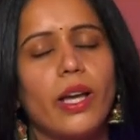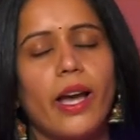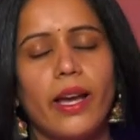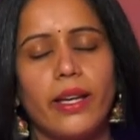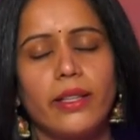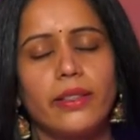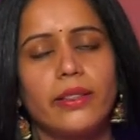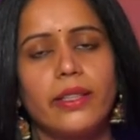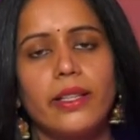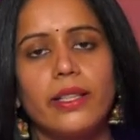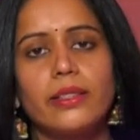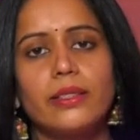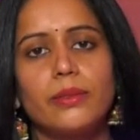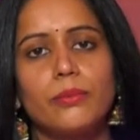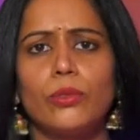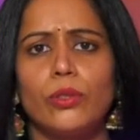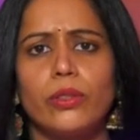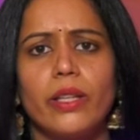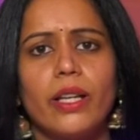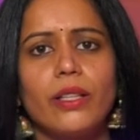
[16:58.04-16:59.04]
I guess
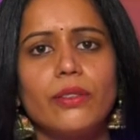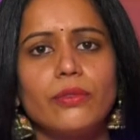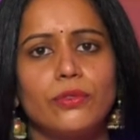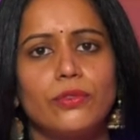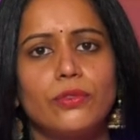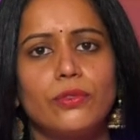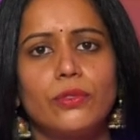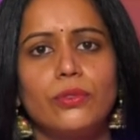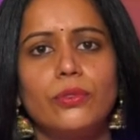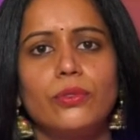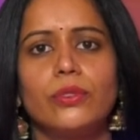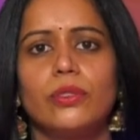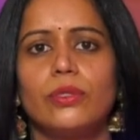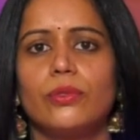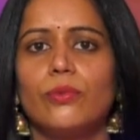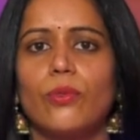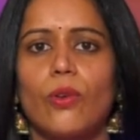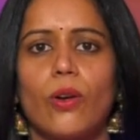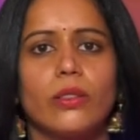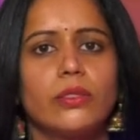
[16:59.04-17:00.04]
more than food,
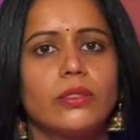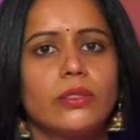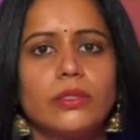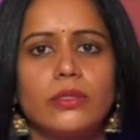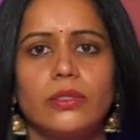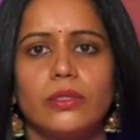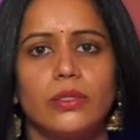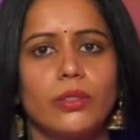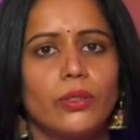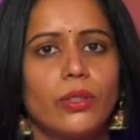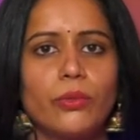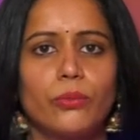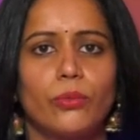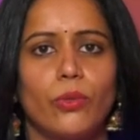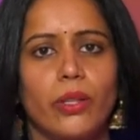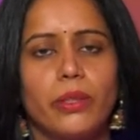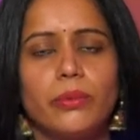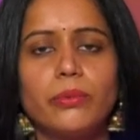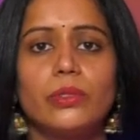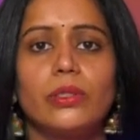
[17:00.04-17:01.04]
water, or
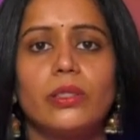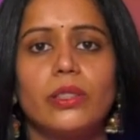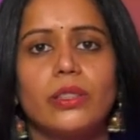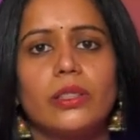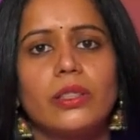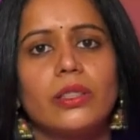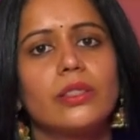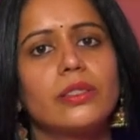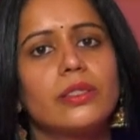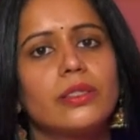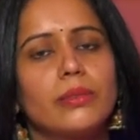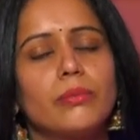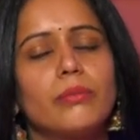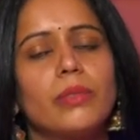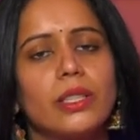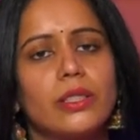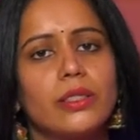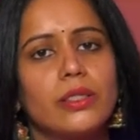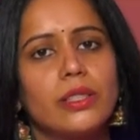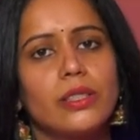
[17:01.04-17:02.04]
whatever it is,
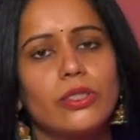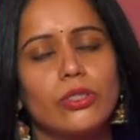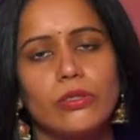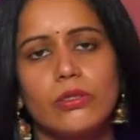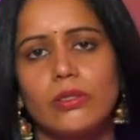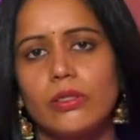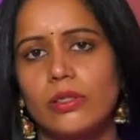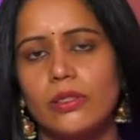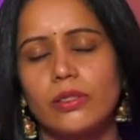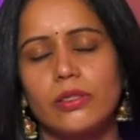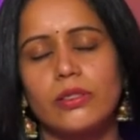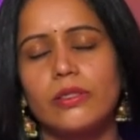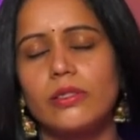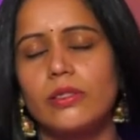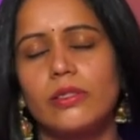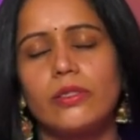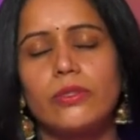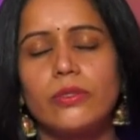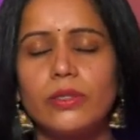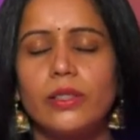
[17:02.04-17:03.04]
meditation is
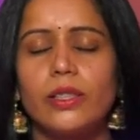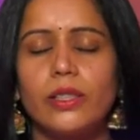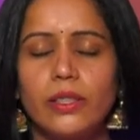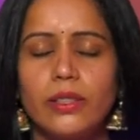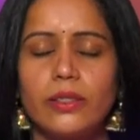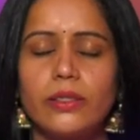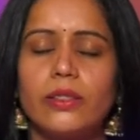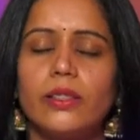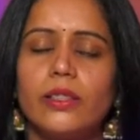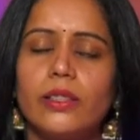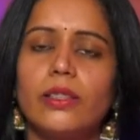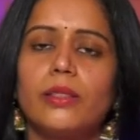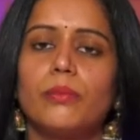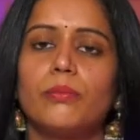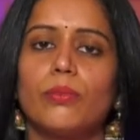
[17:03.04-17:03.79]
really, really